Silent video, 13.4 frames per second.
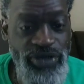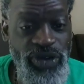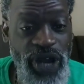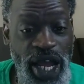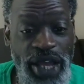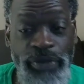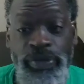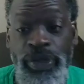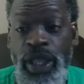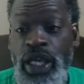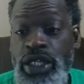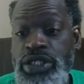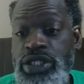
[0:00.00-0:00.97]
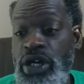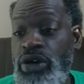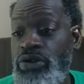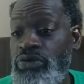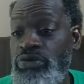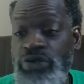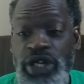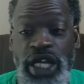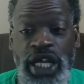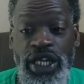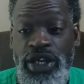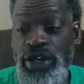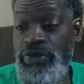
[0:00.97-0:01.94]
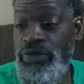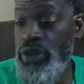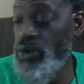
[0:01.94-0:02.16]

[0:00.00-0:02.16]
Right? So we're in a year of